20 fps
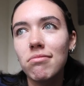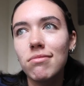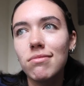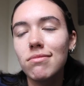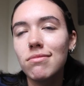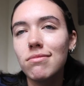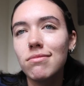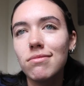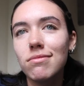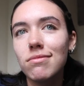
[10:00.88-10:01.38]
I
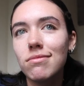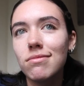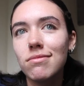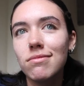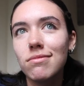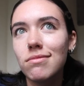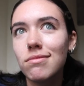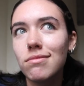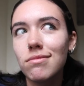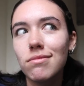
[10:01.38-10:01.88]
was trying to
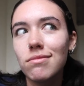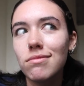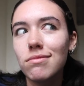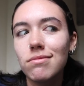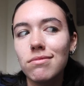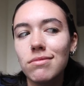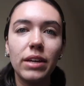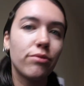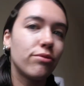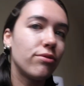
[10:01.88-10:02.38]
think of like
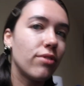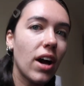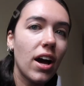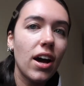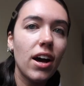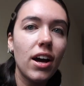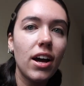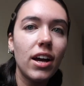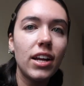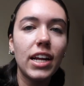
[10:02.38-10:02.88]
something
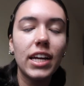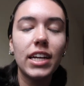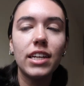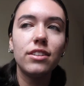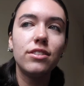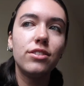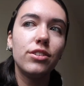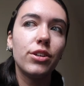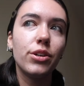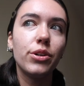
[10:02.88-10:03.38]
fun I
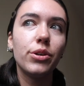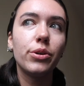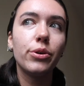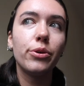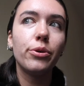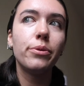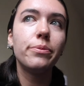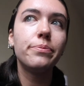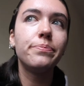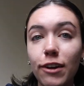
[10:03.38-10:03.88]
could do.